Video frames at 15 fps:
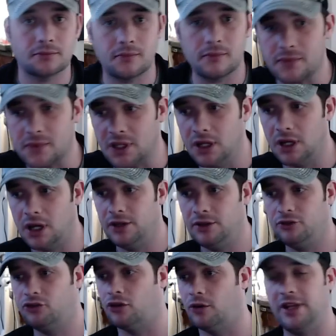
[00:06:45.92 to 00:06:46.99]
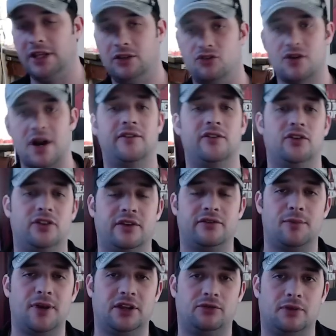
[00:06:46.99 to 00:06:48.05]
There's so many drivers you have to
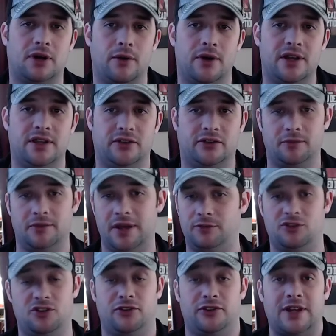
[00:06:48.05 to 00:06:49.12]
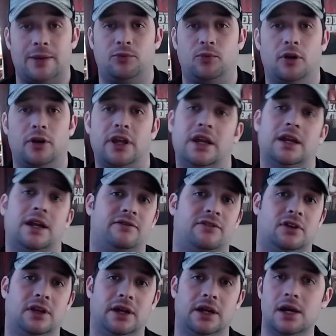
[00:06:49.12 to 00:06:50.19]
mess around with, and sometimes it just stops working, and I have
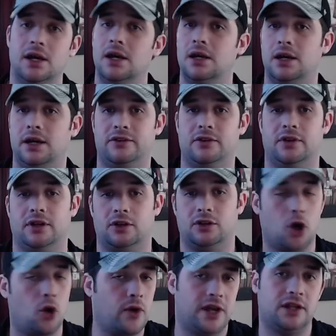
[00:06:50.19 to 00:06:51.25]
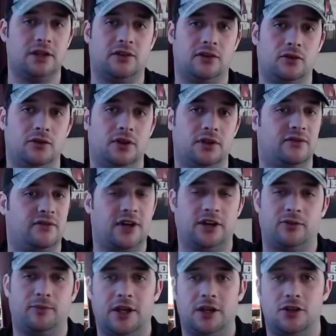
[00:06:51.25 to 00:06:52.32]
to go into the device
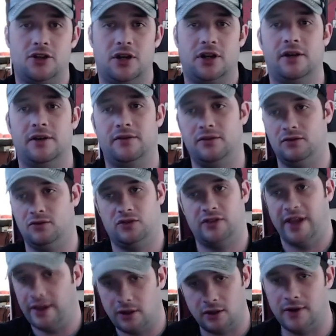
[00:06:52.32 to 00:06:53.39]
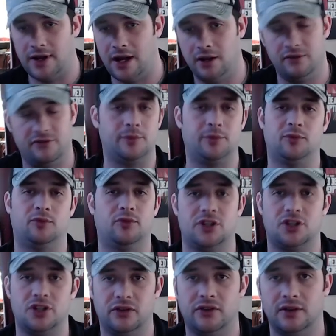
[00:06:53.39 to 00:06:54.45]
manager, tinker around, and flip some
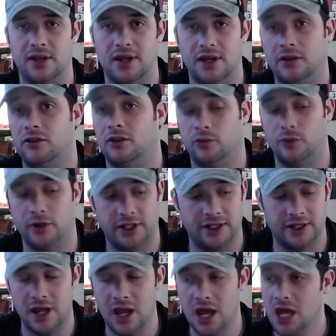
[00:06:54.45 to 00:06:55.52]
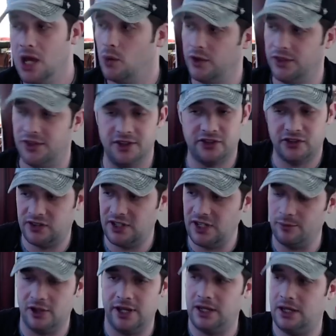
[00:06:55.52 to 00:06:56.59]
switches, and then it starts working again. With the Steam
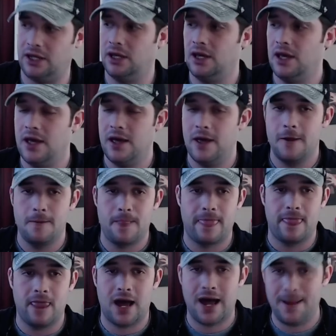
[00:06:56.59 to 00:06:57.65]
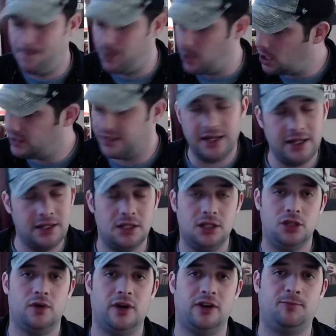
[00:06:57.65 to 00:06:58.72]
Link, I plugged it into the
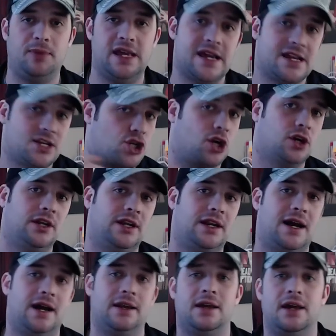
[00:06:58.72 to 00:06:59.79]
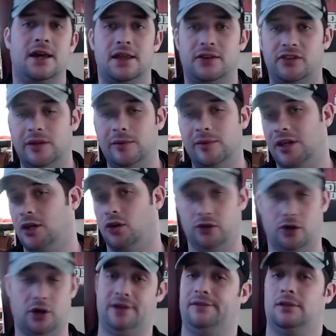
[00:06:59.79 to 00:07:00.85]
USB, I turned it on, the Steam Link goes, oh,
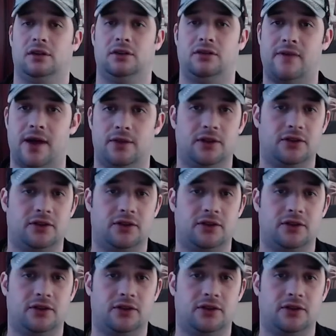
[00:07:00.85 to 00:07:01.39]
I just found this